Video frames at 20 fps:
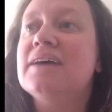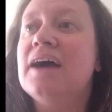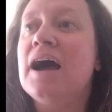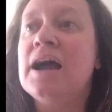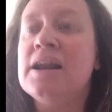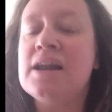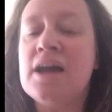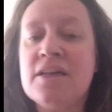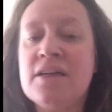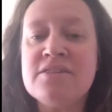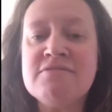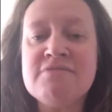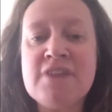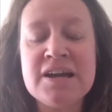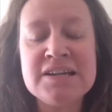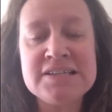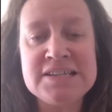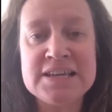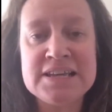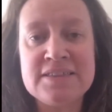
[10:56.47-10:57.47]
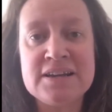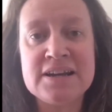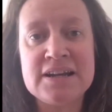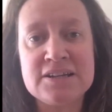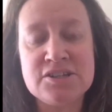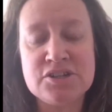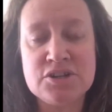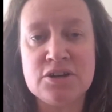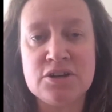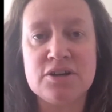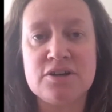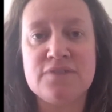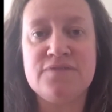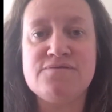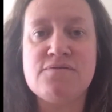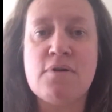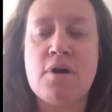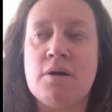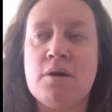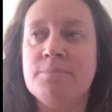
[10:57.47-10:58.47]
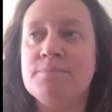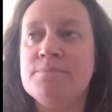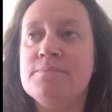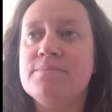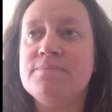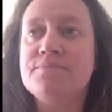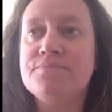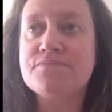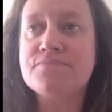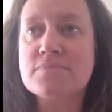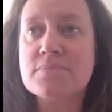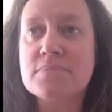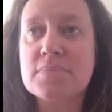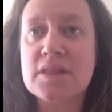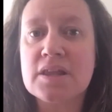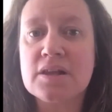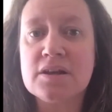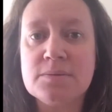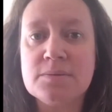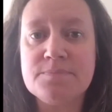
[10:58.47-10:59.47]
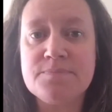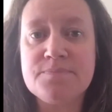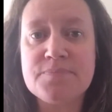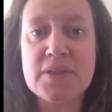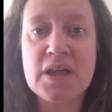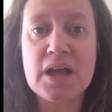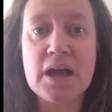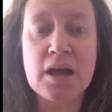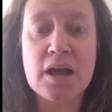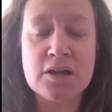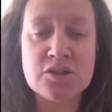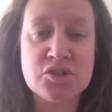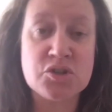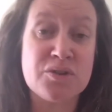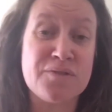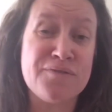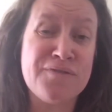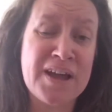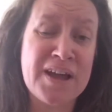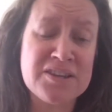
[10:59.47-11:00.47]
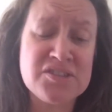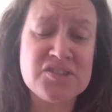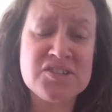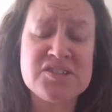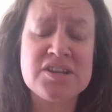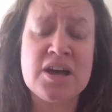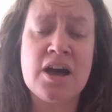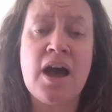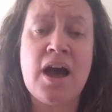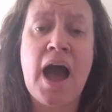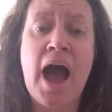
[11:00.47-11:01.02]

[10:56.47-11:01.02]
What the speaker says: Another idea that I took from sort of Vesta